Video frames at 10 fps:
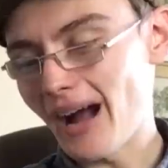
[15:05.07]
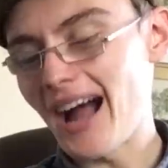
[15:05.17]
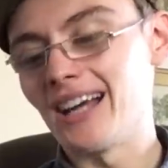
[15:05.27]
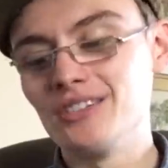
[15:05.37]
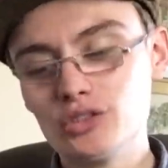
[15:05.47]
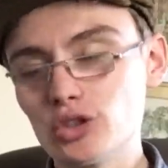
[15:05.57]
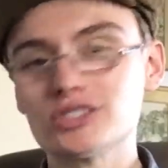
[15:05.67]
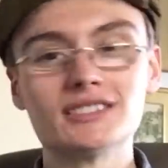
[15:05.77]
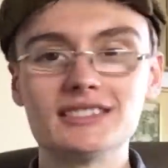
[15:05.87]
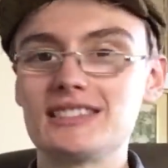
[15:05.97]
pattern
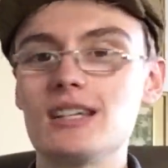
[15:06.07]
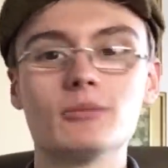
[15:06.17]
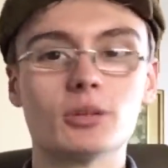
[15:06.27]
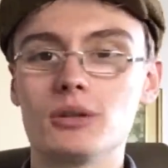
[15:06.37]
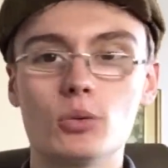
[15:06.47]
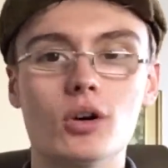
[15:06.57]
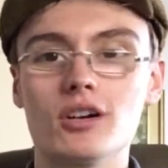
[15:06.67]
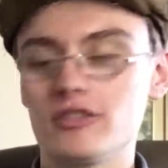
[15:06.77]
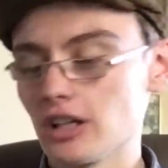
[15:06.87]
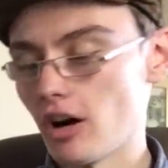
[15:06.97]
doesn't seem to be
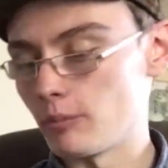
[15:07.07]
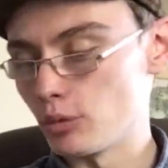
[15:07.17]
worth a lot of